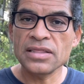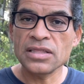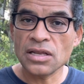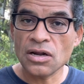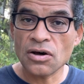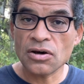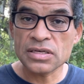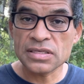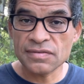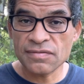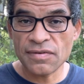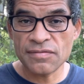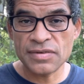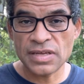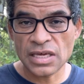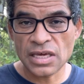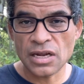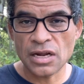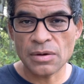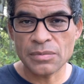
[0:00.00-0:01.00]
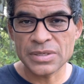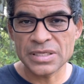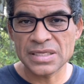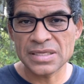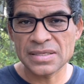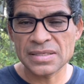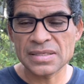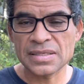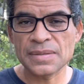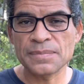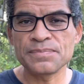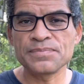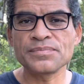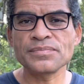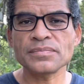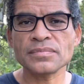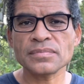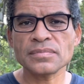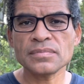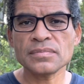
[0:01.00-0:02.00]
the last 50 kilometers.
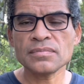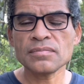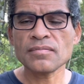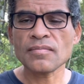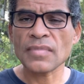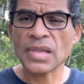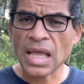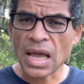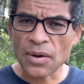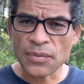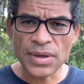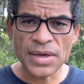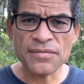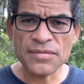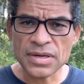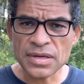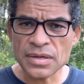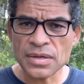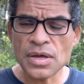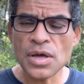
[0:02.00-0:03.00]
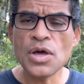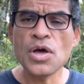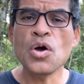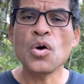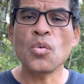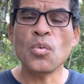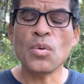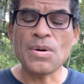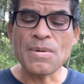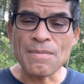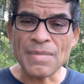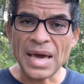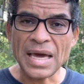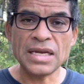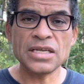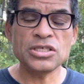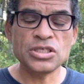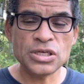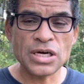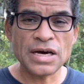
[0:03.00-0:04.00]
However, we made
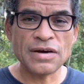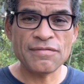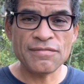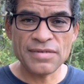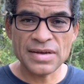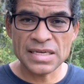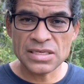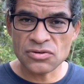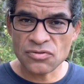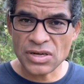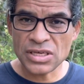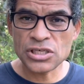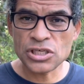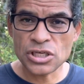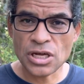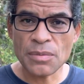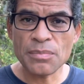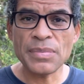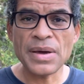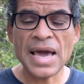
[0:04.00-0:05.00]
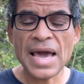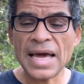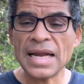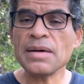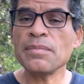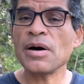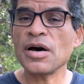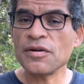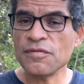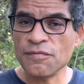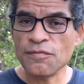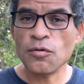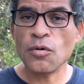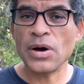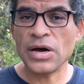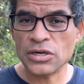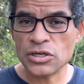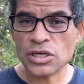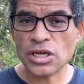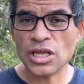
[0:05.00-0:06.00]
it to our first rest stop at about
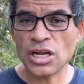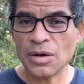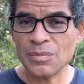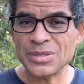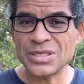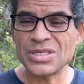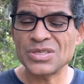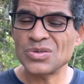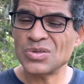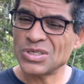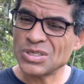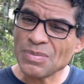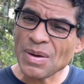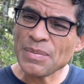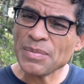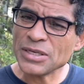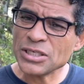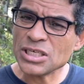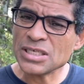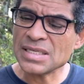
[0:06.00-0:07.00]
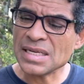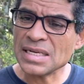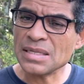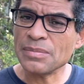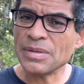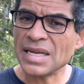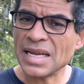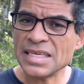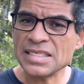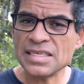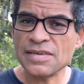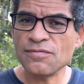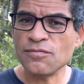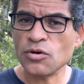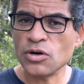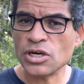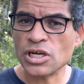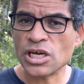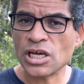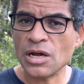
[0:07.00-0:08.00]
400 kilometers, which maybe just a little bit less than
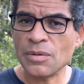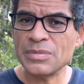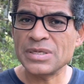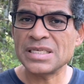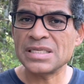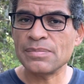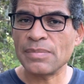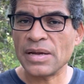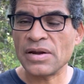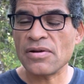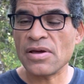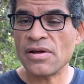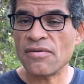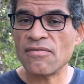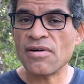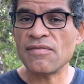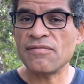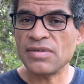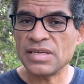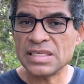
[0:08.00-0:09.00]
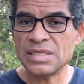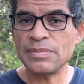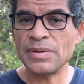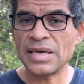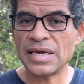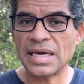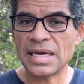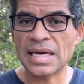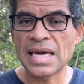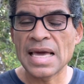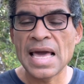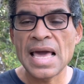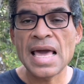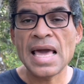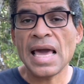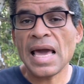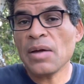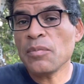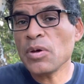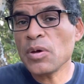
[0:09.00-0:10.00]
400 kilometers, but roughly speaking.
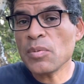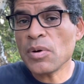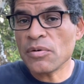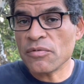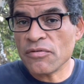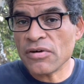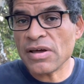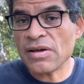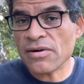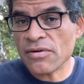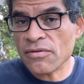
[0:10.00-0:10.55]
And we were